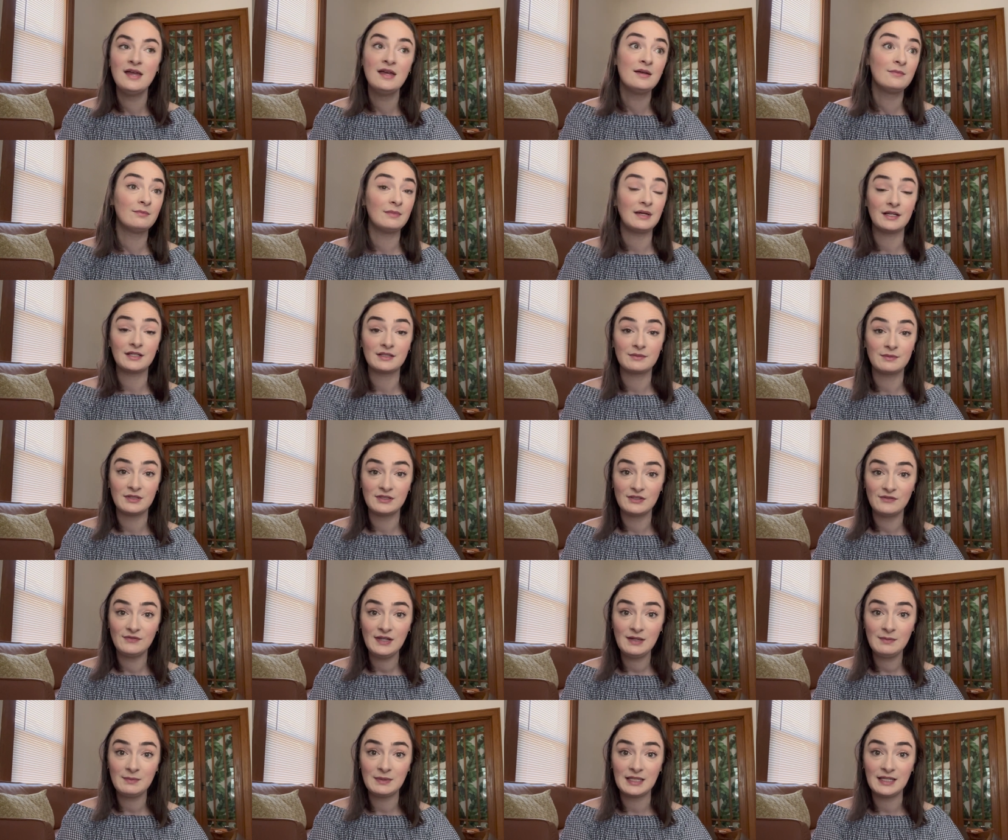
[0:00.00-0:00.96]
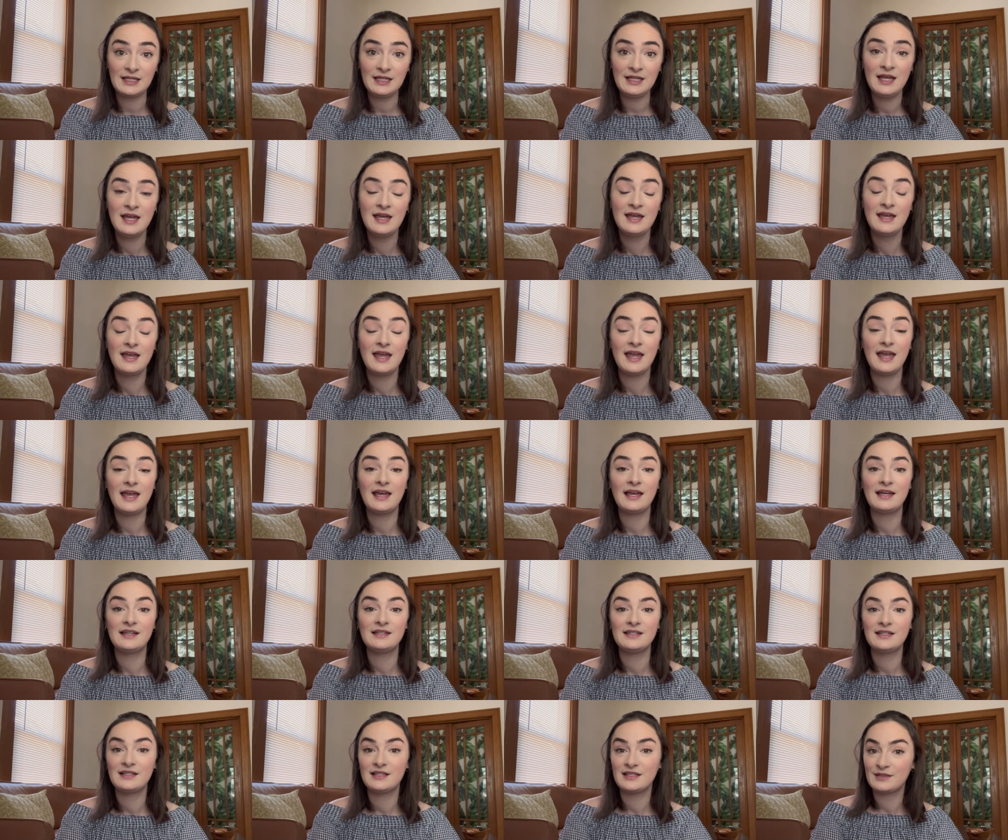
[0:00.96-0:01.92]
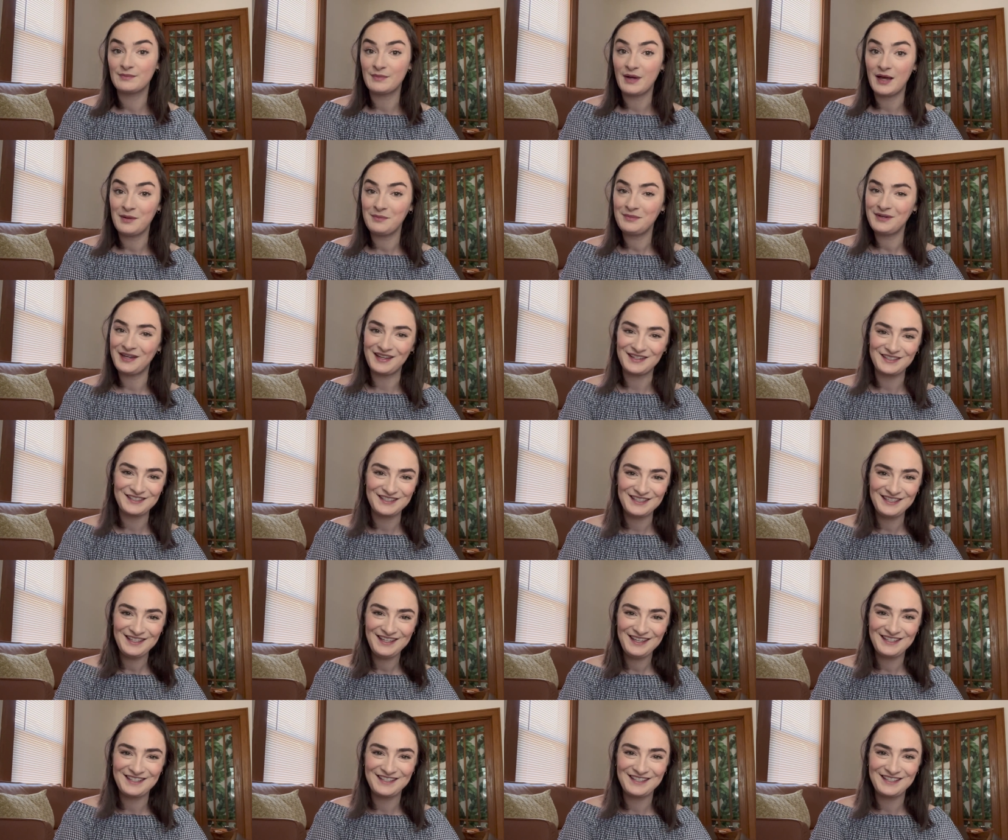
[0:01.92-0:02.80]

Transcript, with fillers: my husband's family and his mom, Nancy,